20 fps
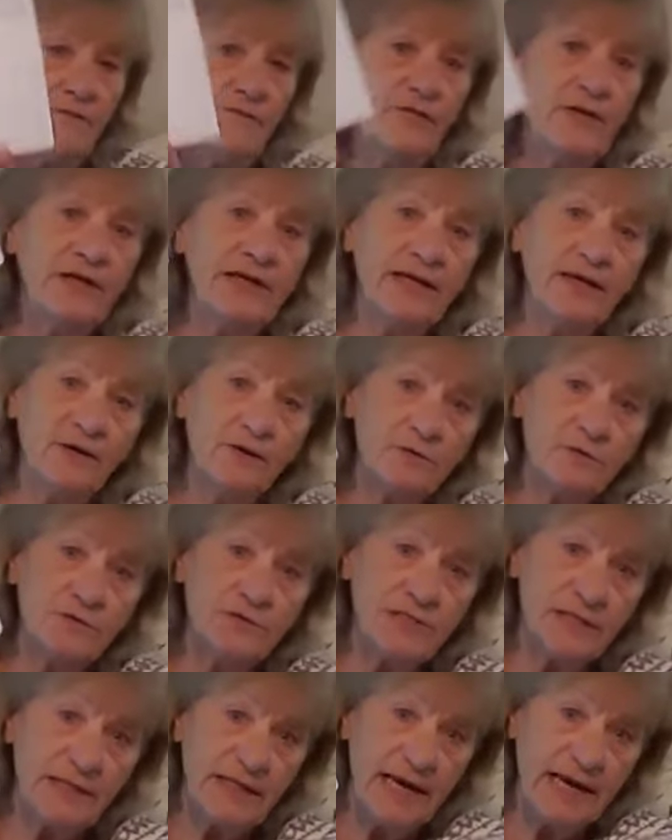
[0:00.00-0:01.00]

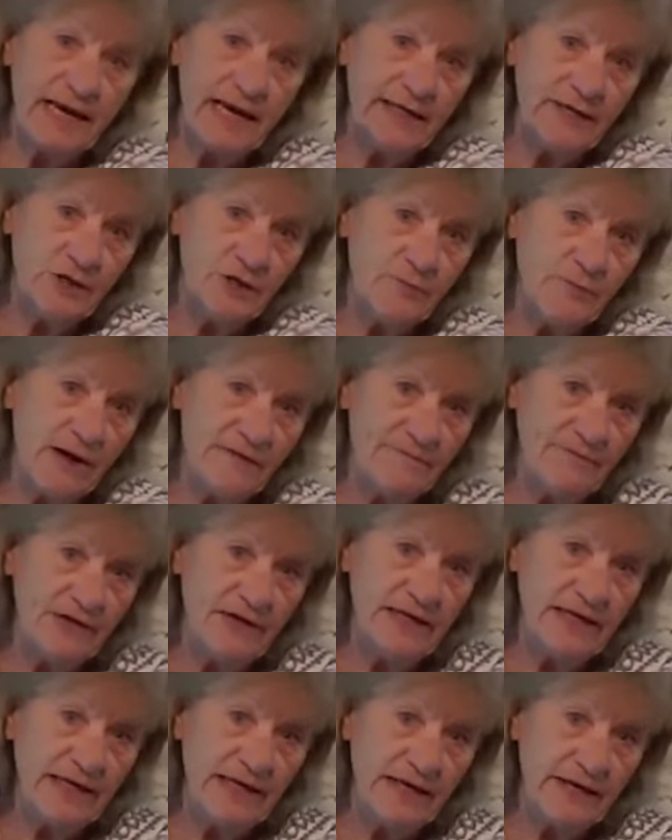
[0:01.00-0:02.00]
videos the day I do my
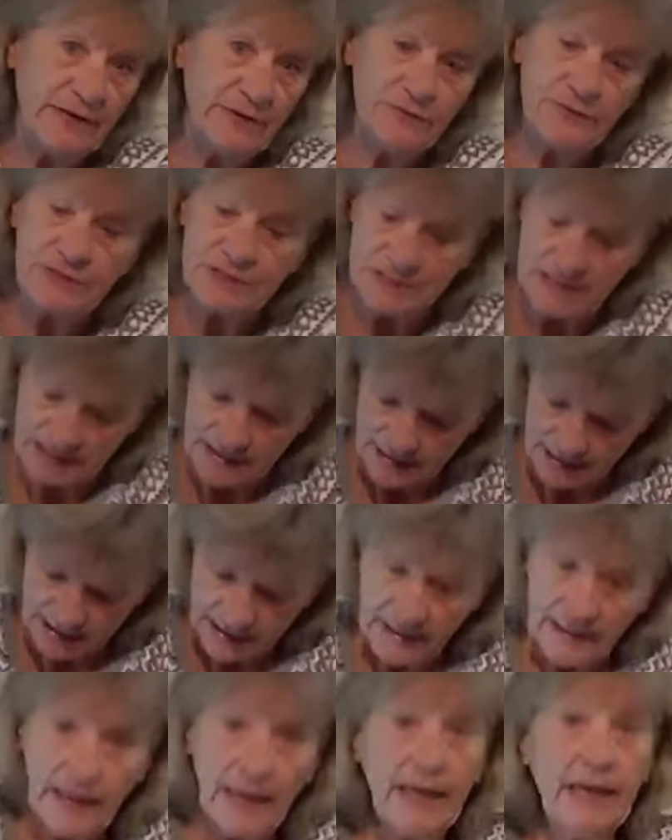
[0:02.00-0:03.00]
videos
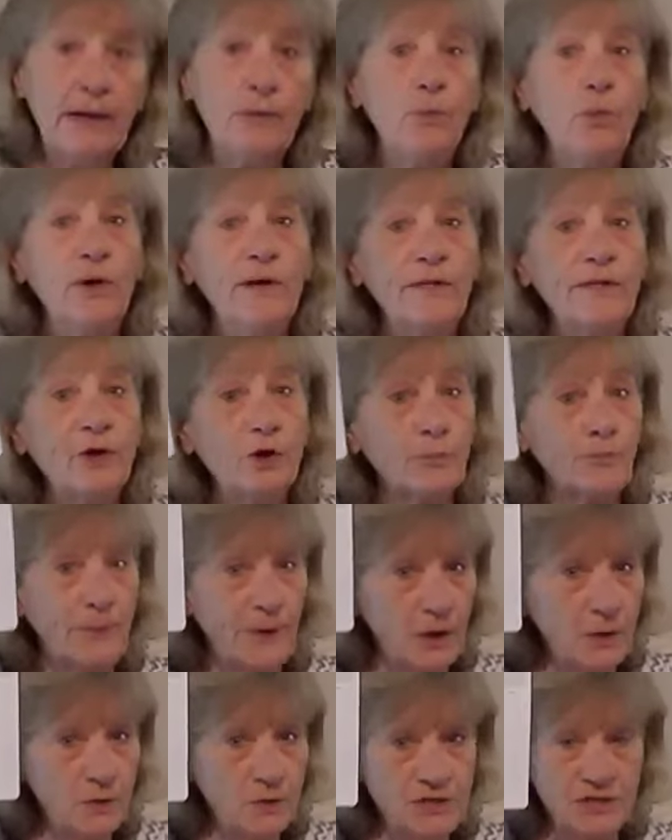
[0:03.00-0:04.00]
and when they're
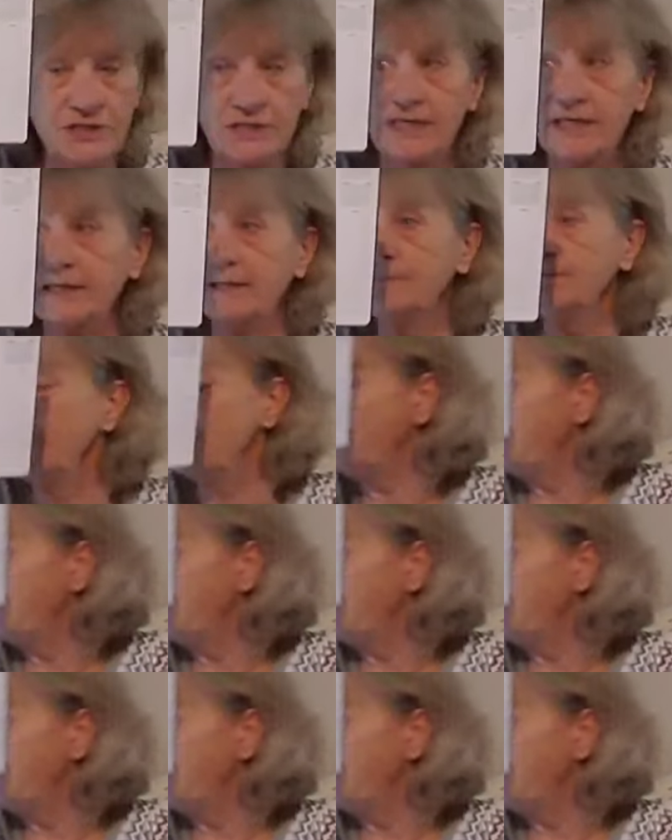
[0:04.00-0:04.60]
posted.